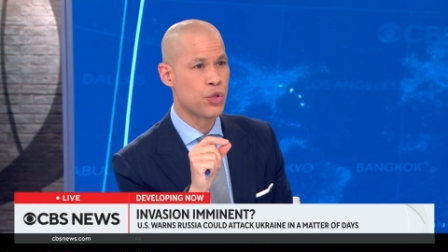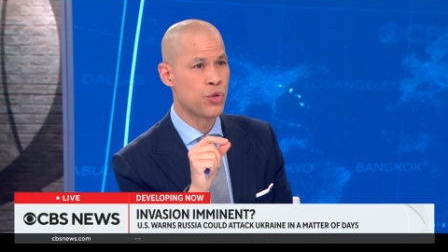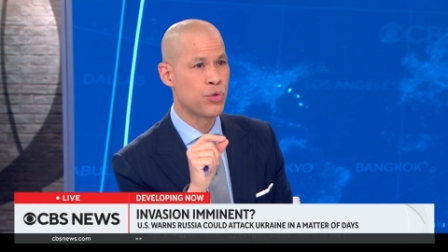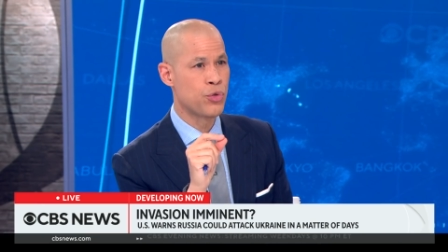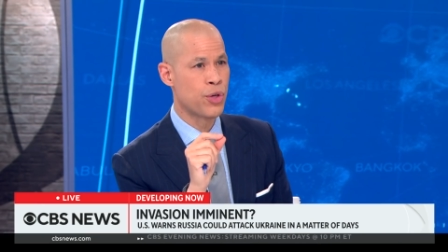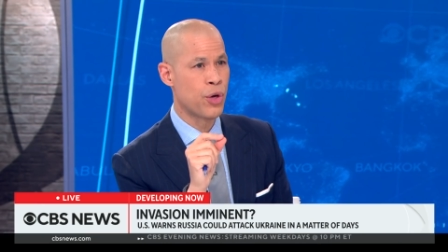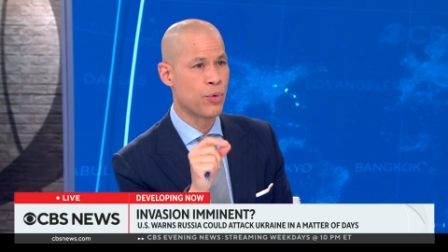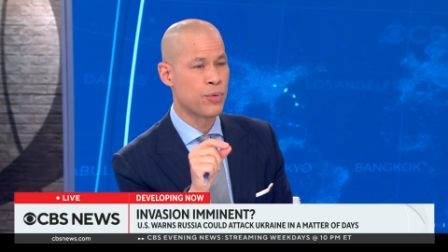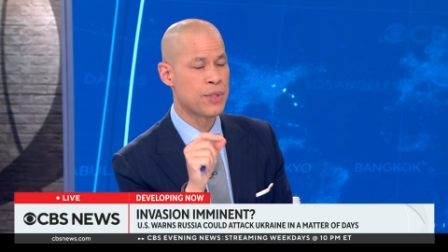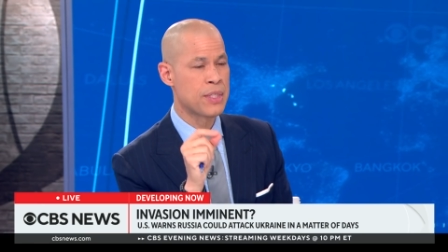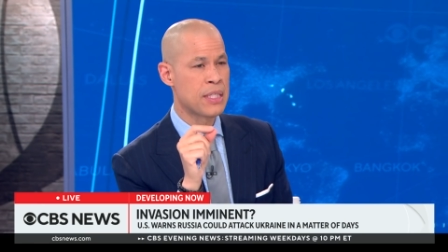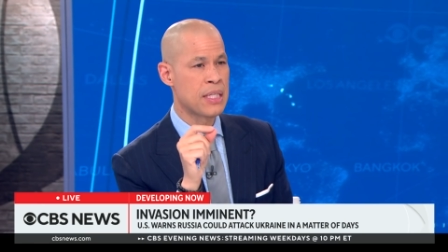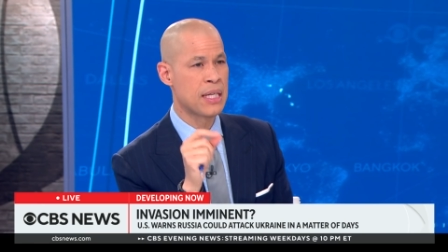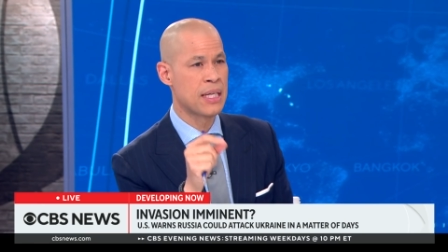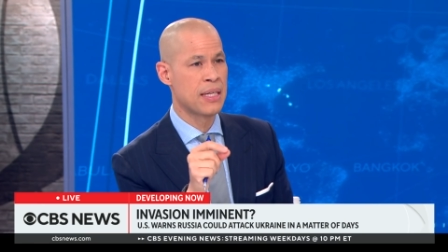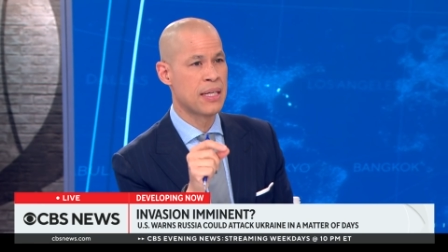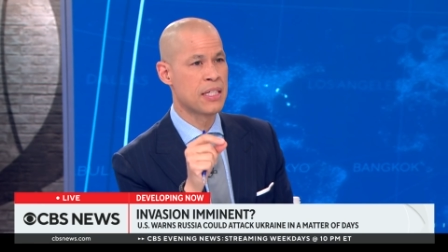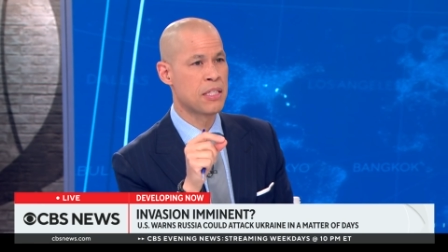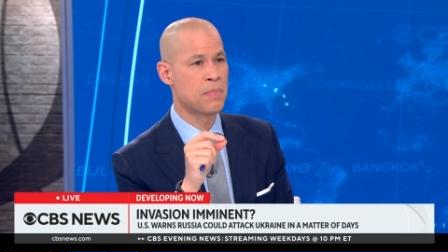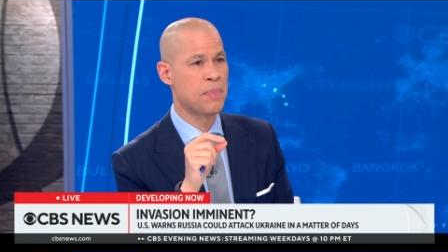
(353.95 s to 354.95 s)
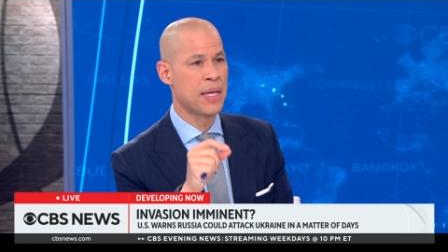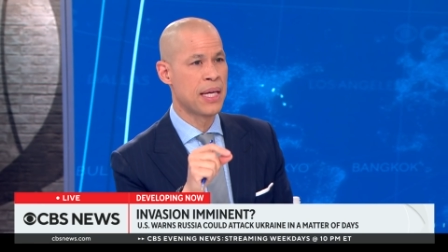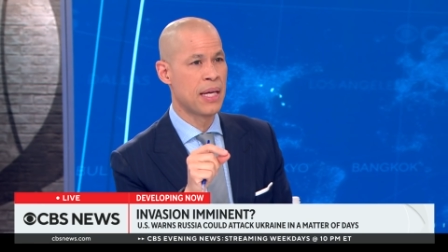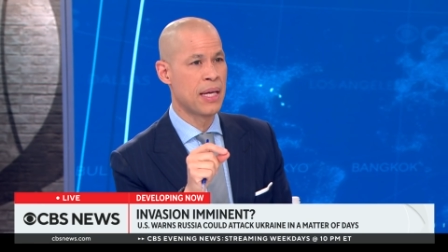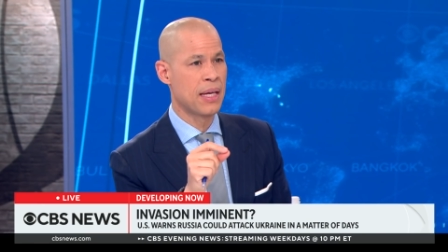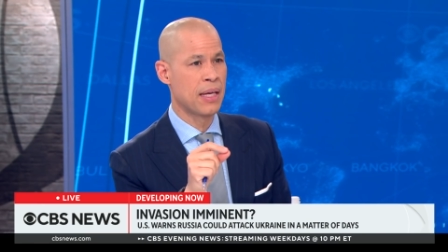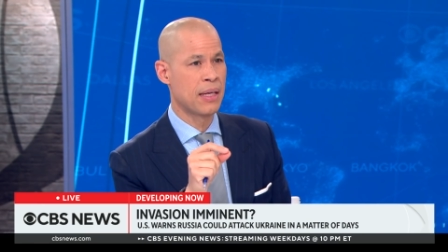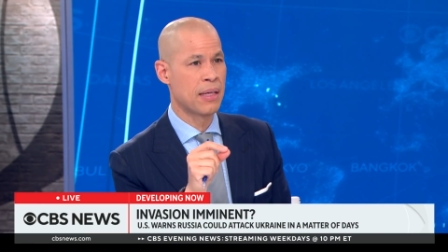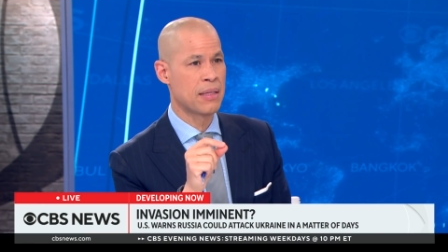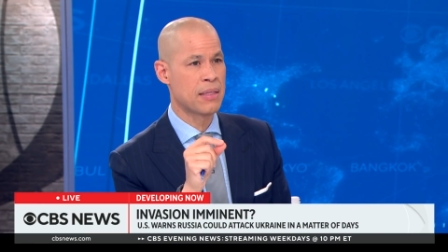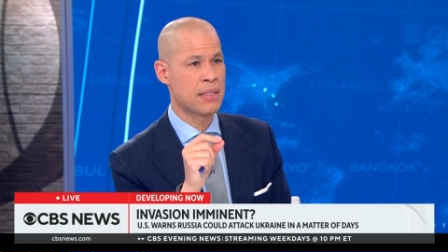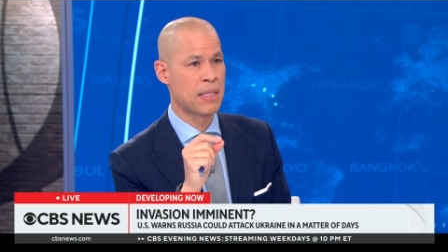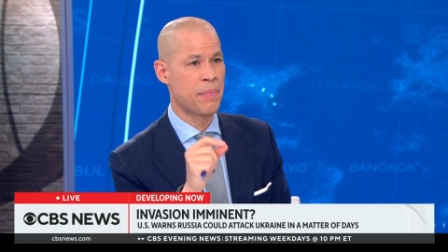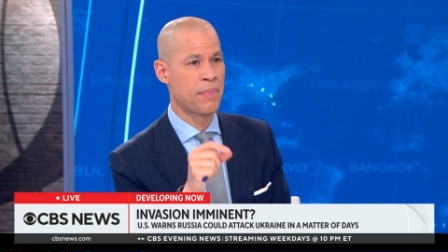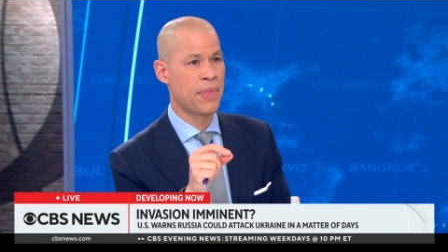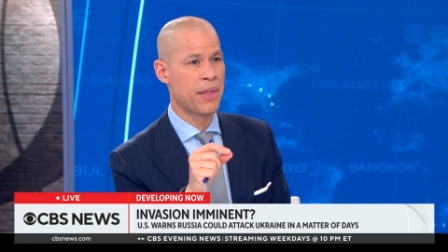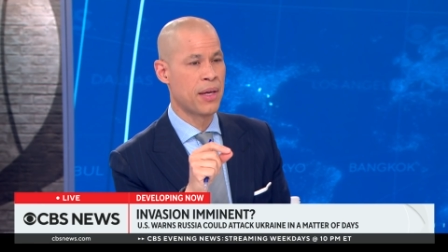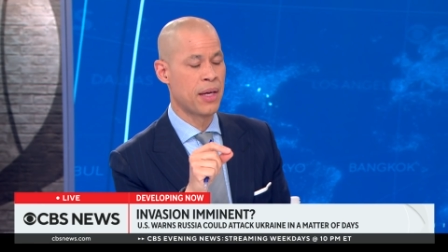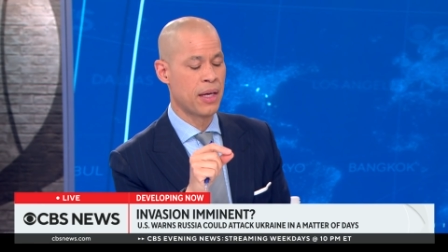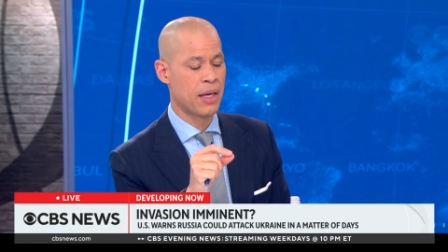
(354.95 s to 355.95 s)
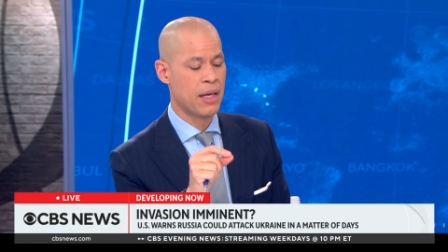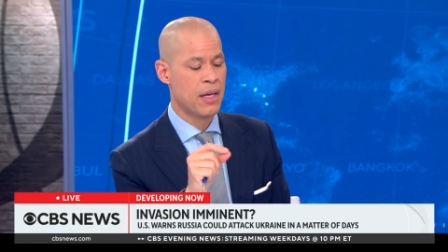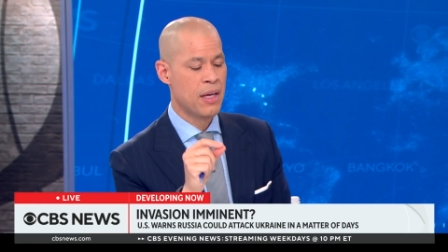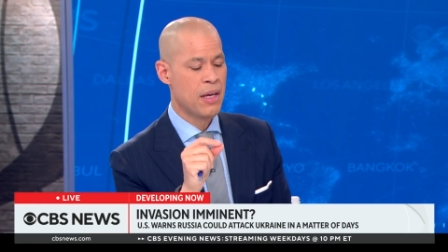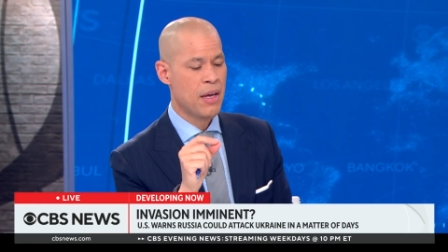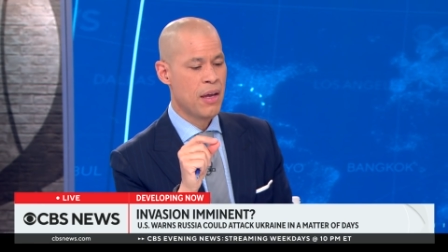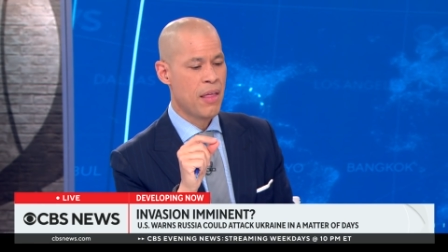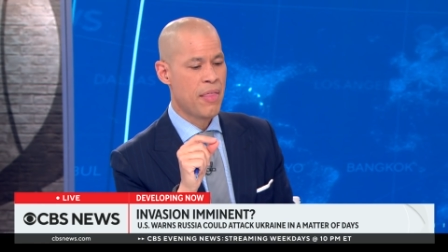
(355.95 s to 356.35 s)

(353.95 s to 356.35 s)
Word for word: you don't see it as being something